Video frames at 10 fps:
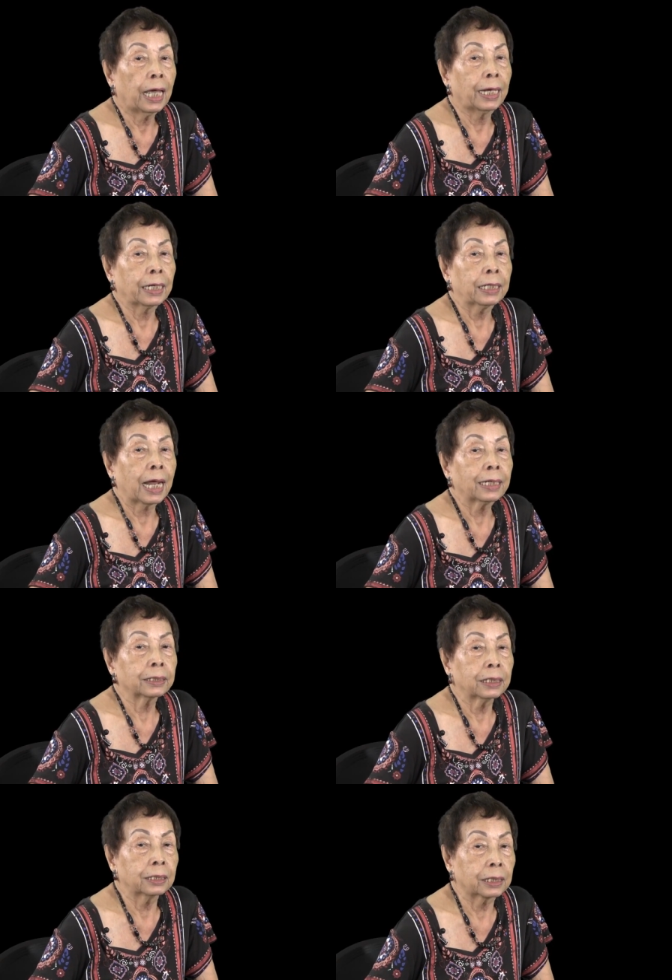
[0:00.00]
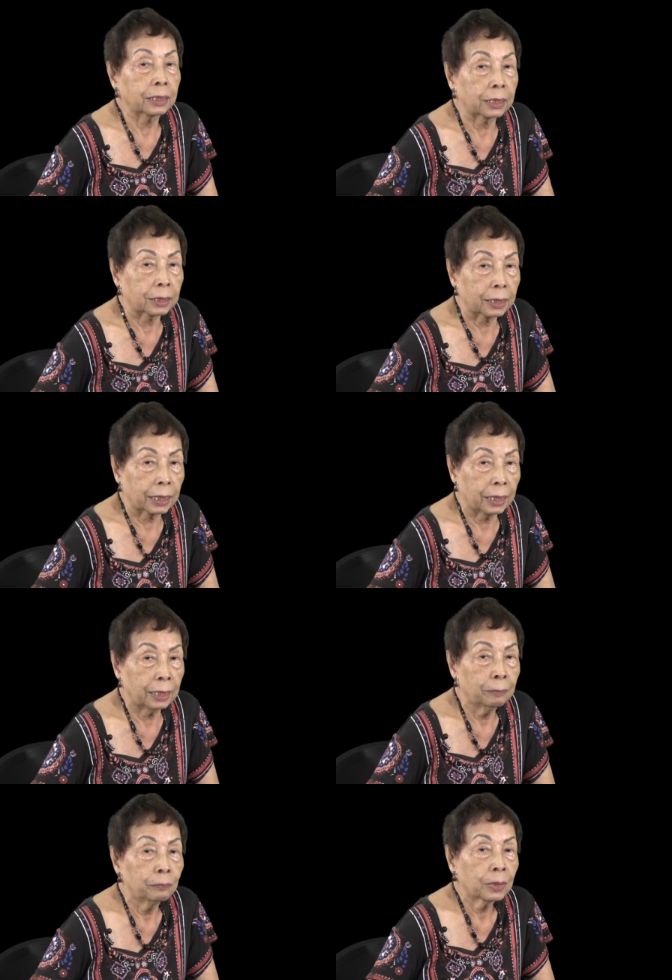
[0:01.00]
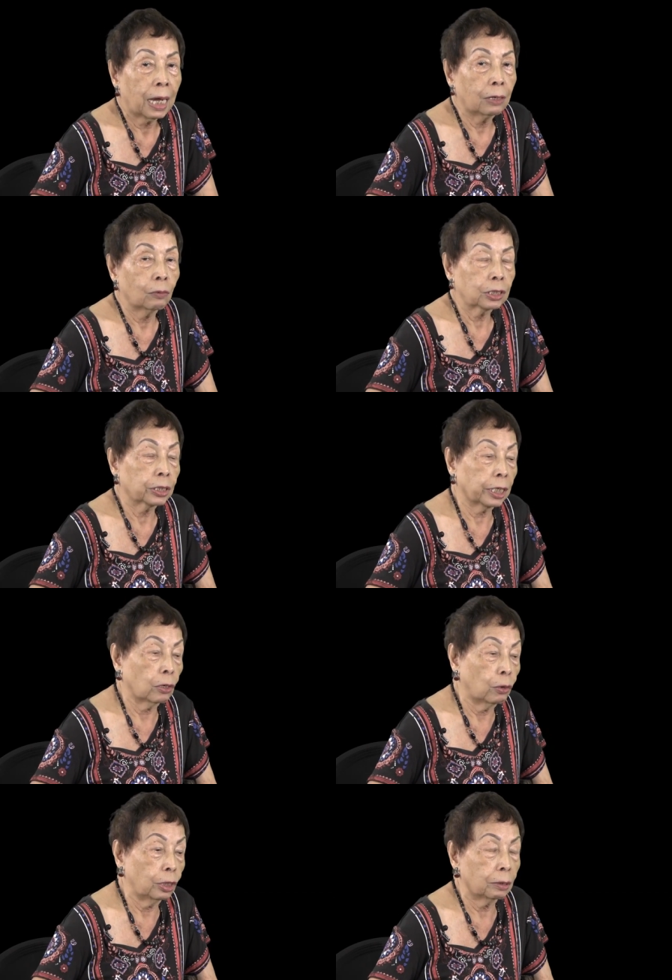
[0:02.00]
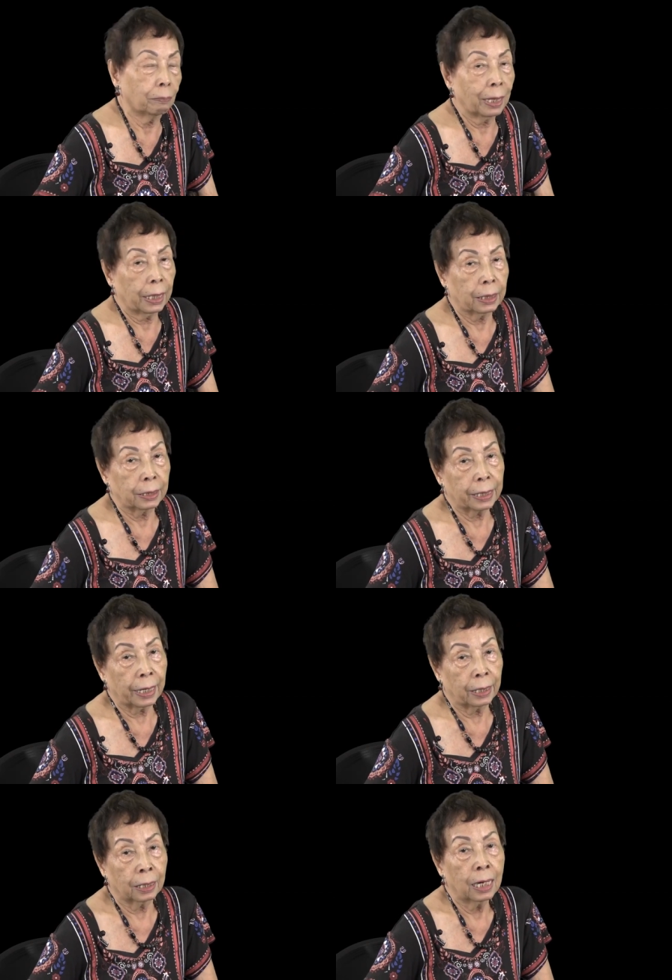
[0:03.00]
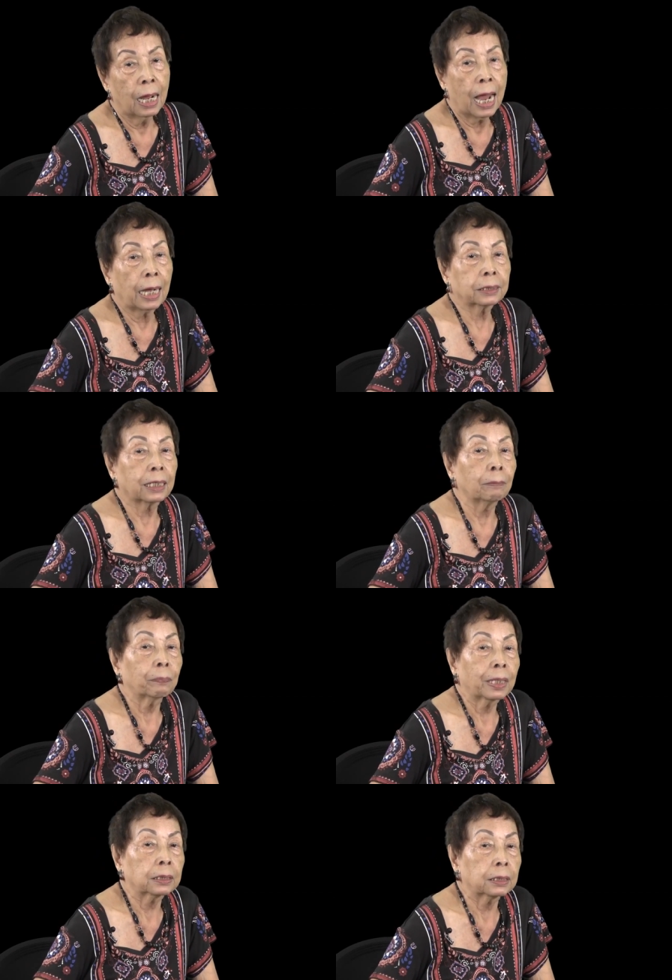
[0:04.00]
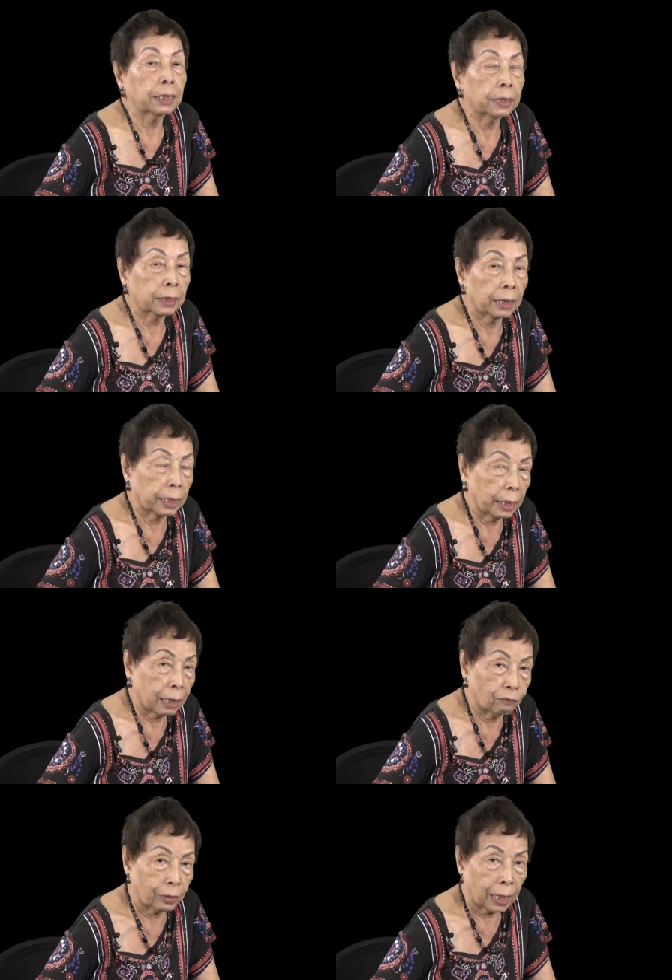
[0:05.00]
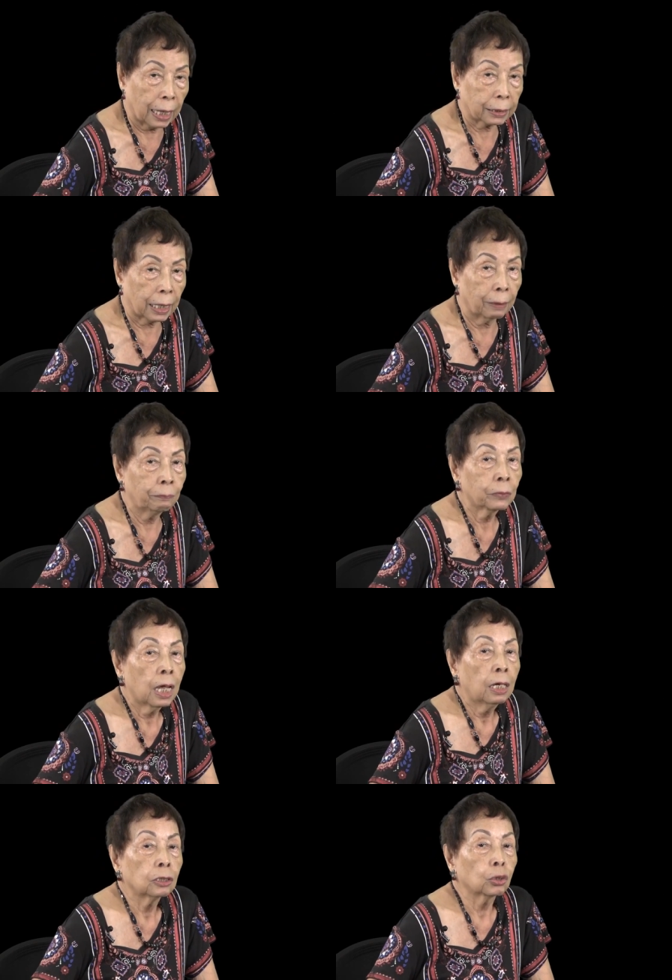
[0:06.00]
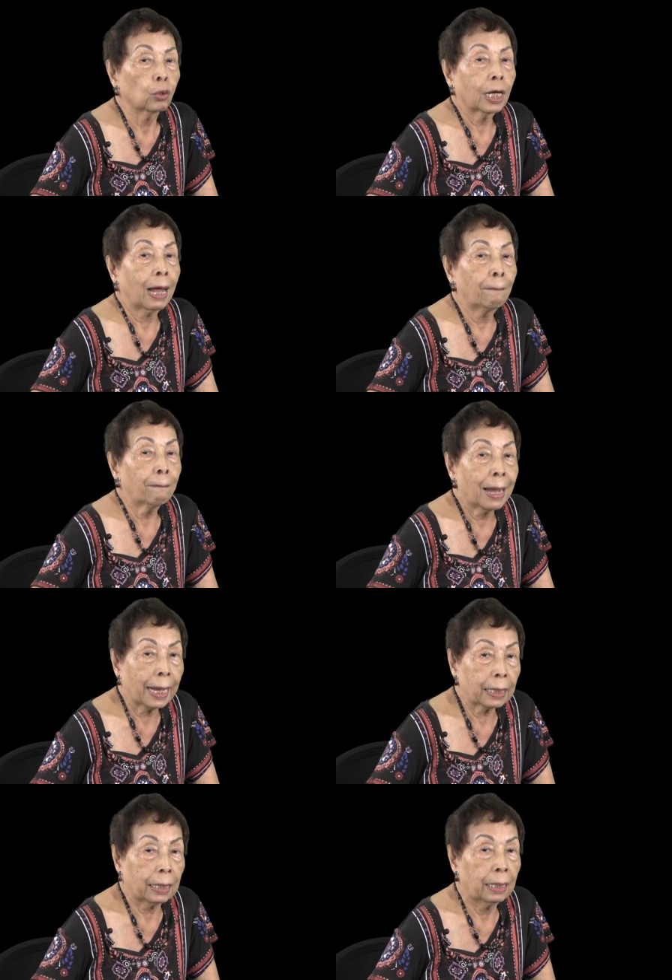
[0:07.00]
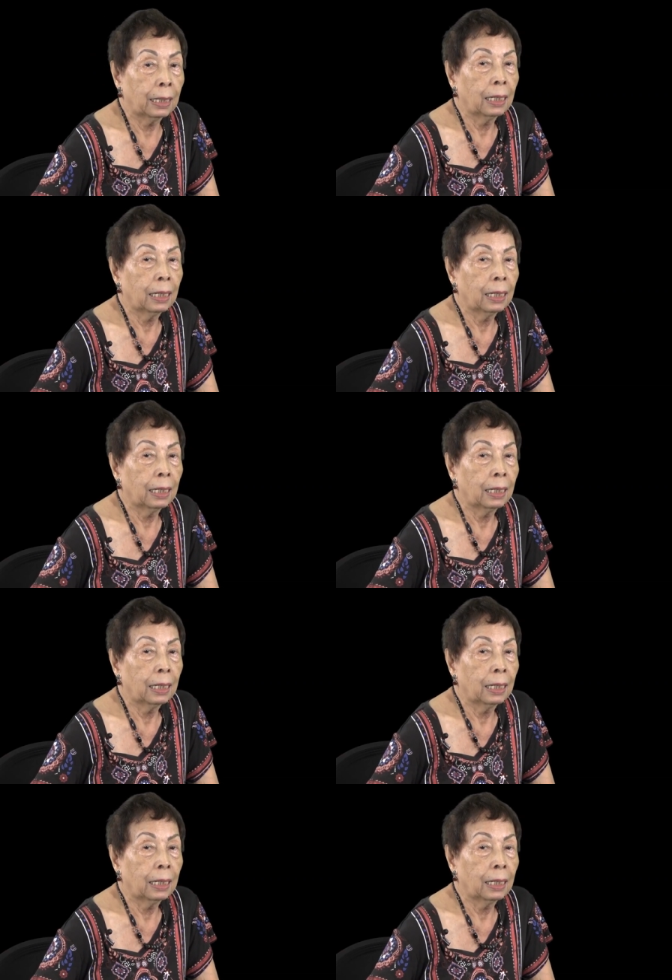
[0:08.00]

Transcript: And in 1963, I was recalled by then acting President Enrique Pirata to come back